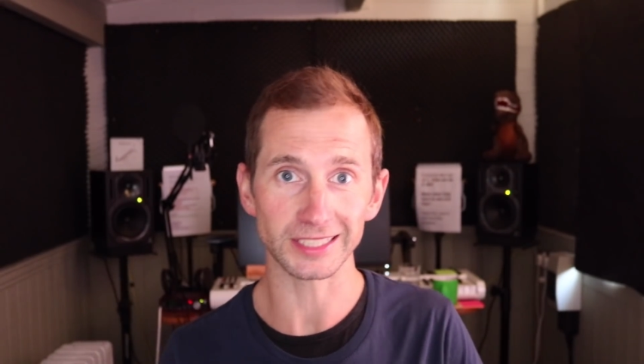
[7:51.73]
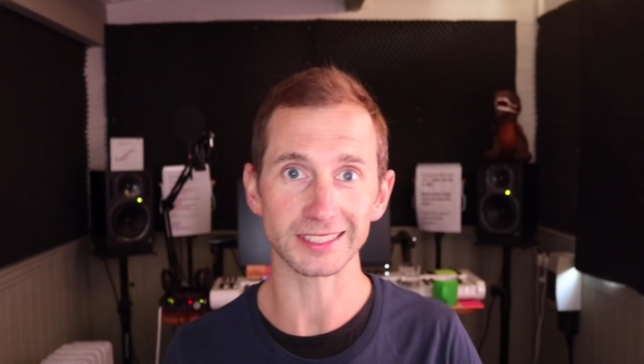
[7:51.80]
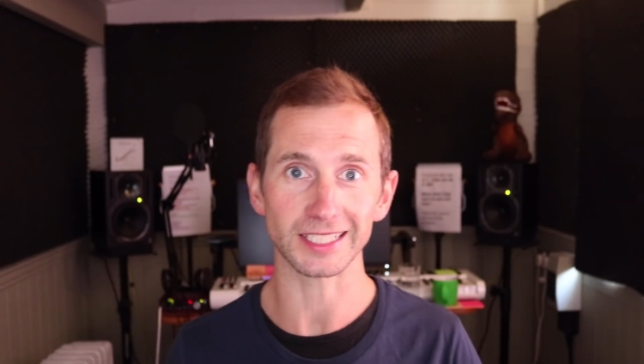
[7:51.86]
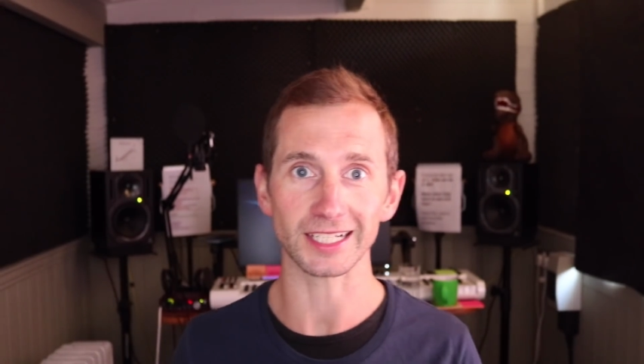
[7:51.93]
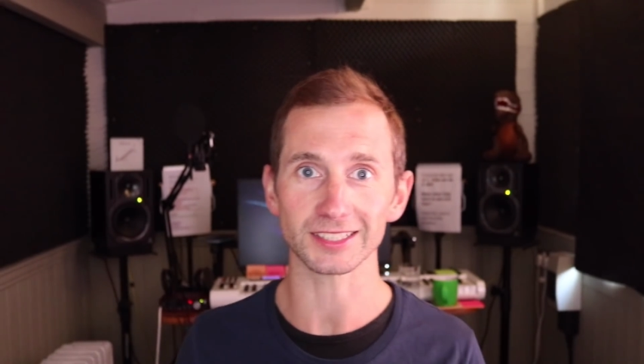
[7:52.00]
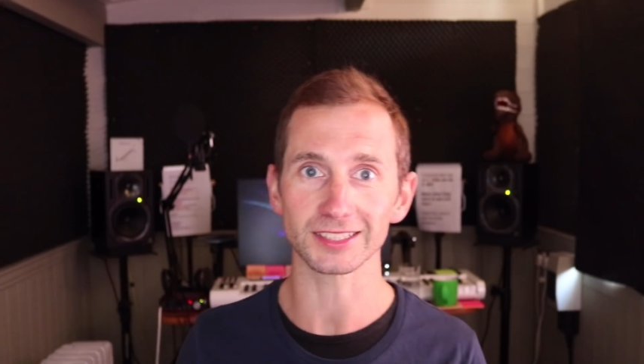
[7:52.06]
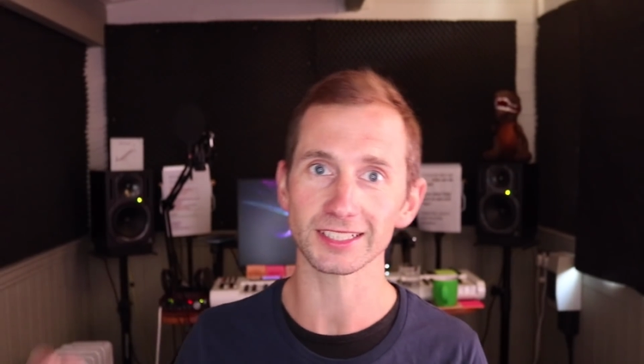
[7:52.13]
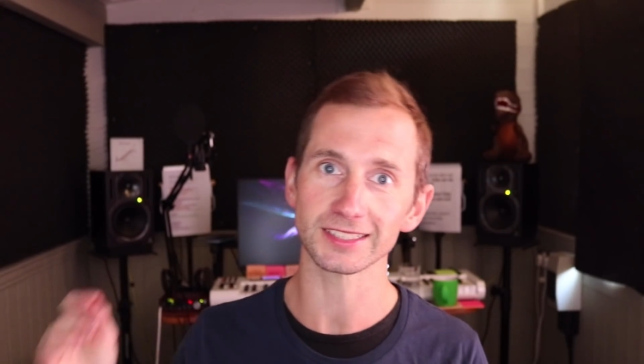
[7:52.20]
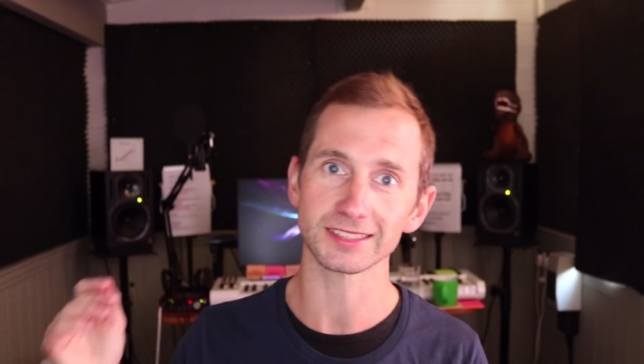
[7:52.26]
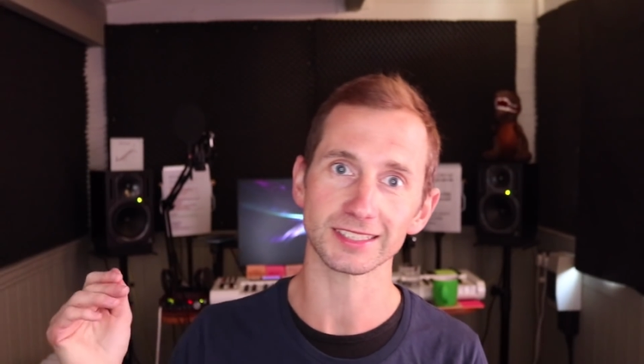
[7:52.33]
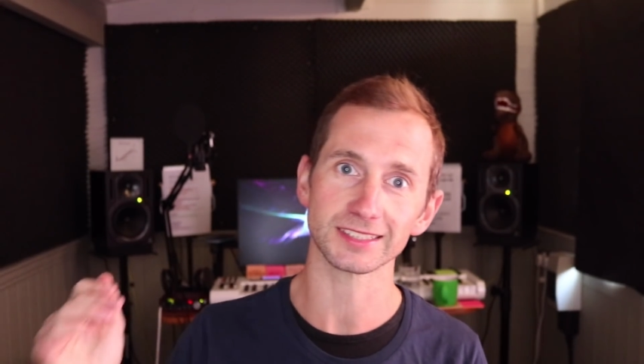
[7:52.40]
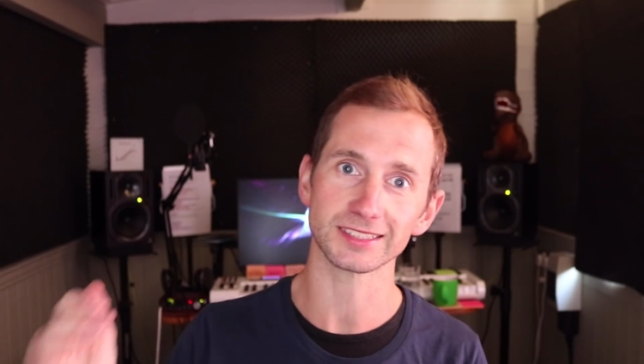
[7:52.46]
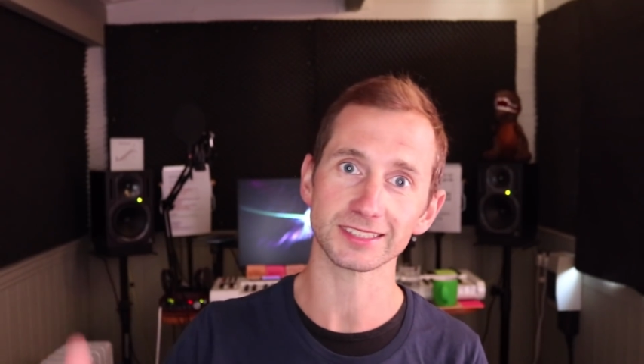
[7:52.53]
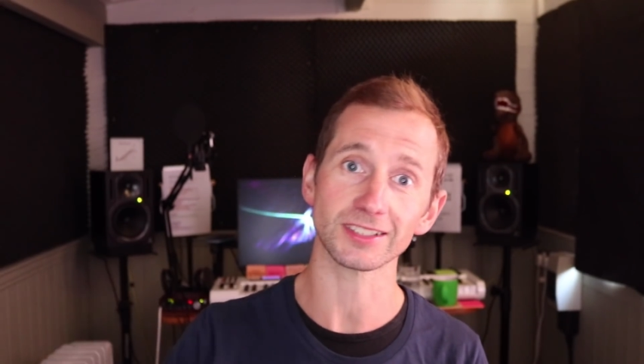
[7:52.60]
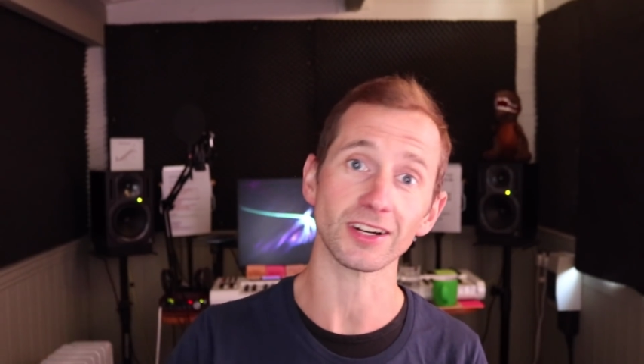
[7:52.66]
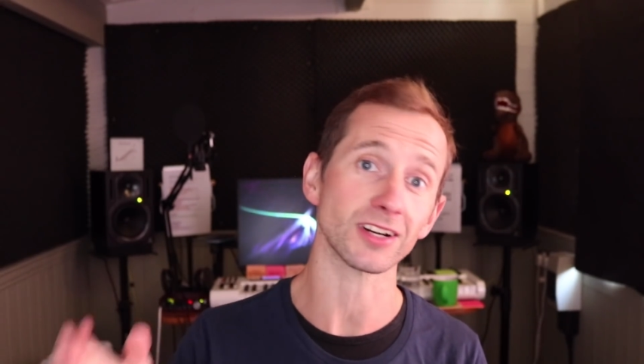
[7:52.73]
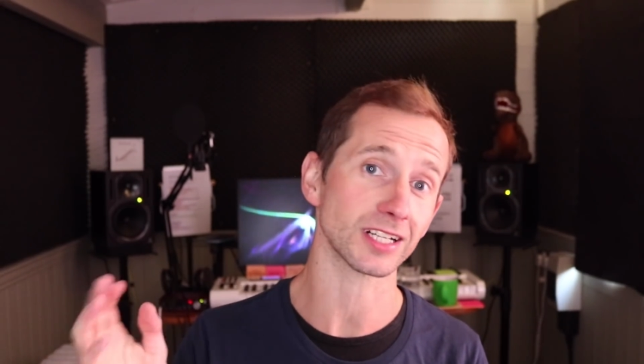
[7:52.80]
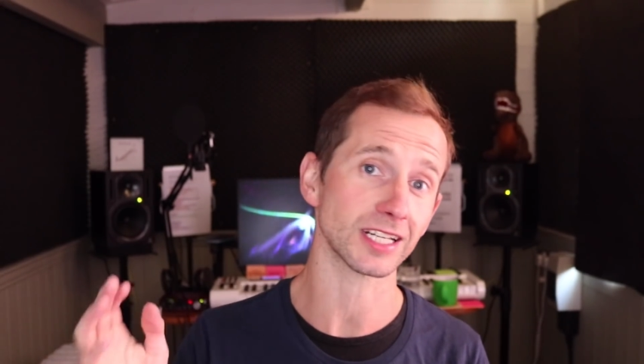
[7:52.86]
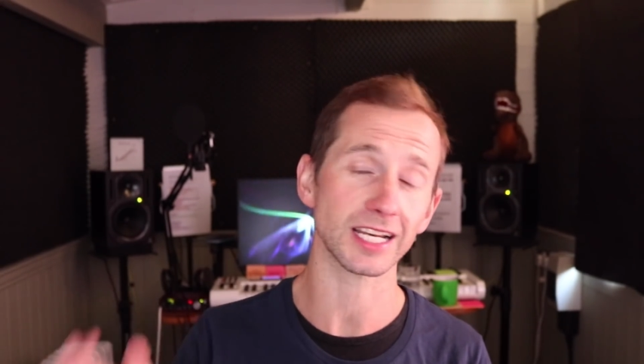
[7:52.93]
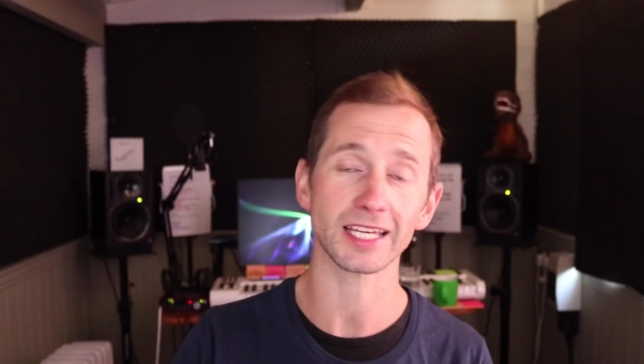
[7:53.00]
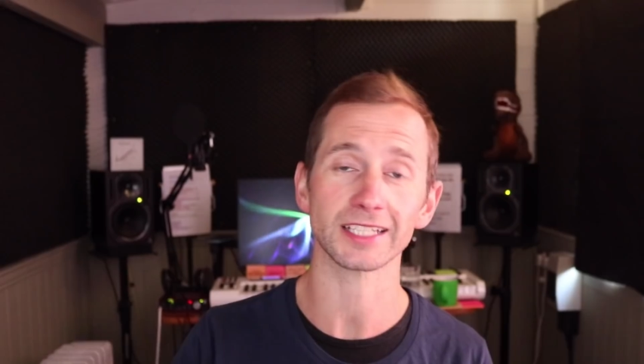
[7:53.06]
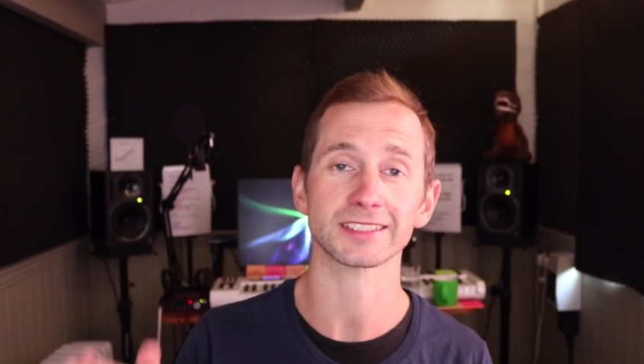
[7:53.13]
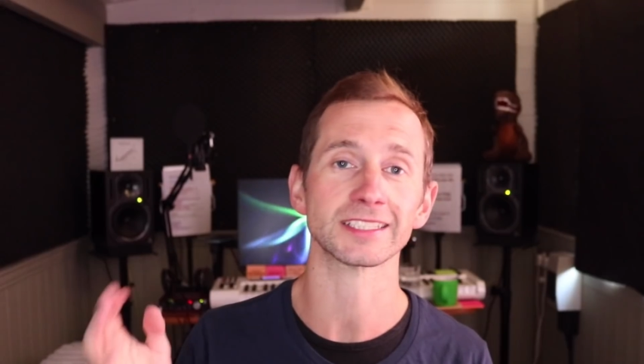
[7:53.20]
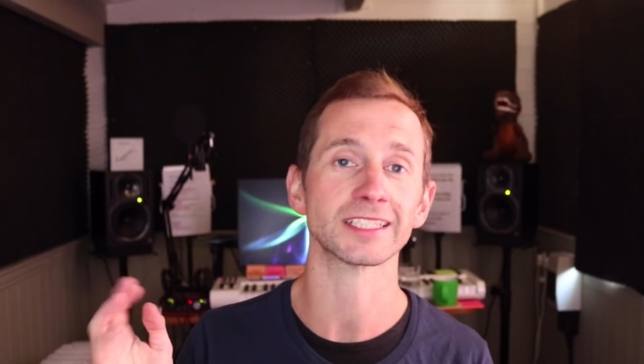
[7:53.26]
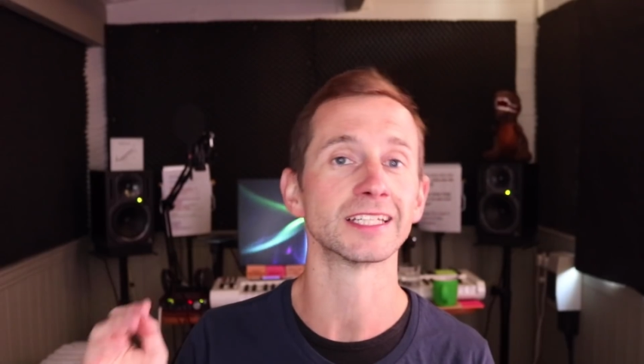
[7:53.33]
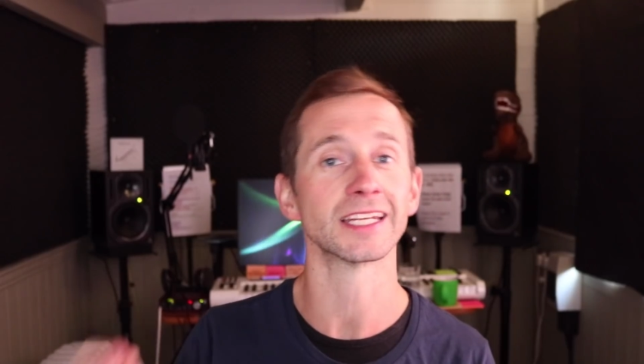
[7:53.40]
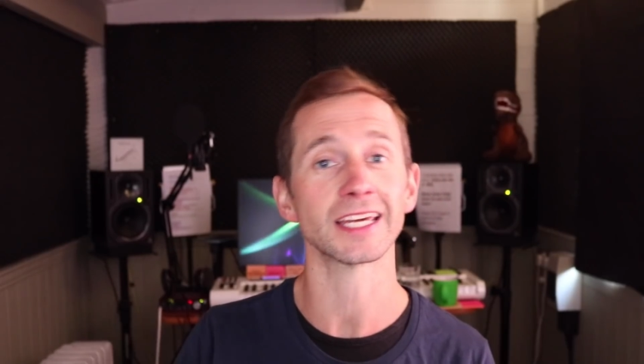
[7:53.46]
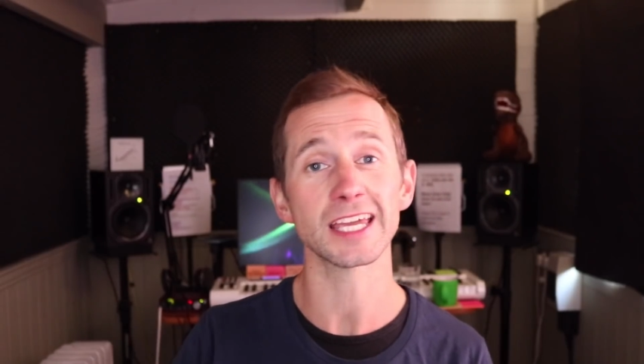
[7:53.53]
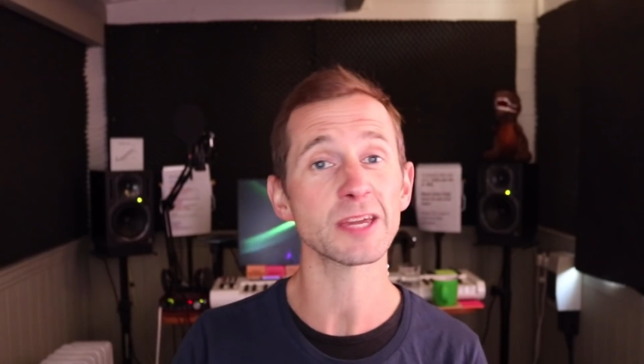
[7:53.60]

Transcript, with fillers: is actually to start collecting an